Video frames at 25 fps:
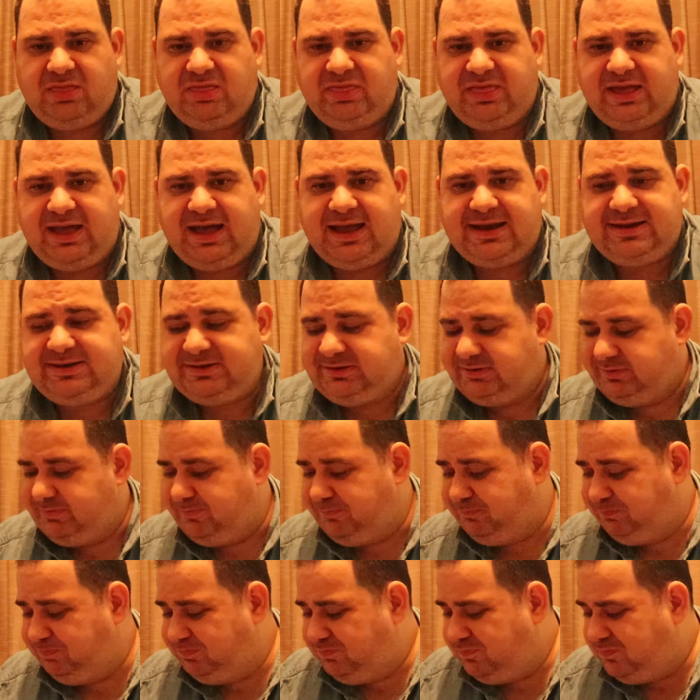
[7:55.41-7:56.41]
That
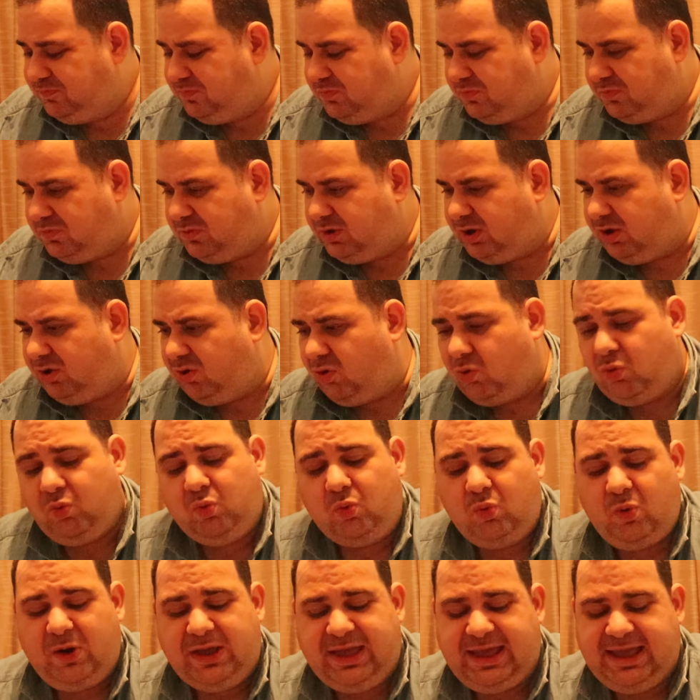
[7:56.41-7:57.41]

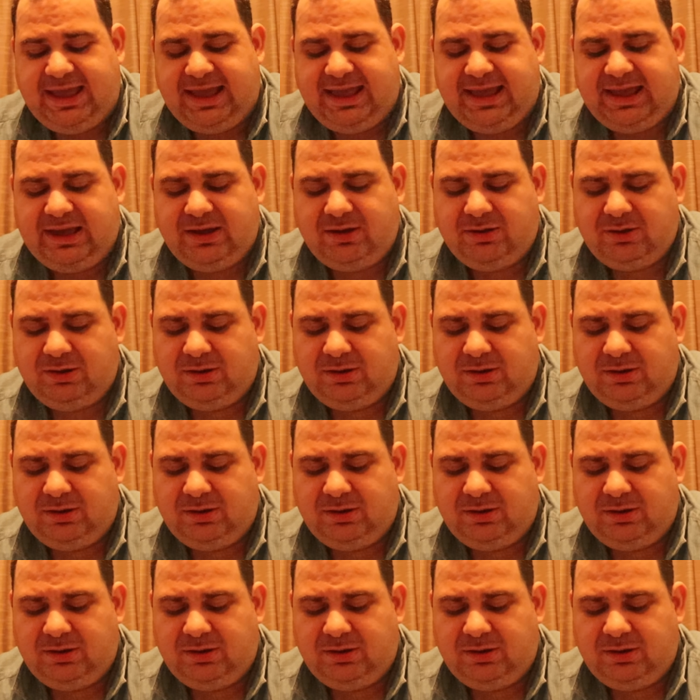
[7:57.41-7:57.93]
we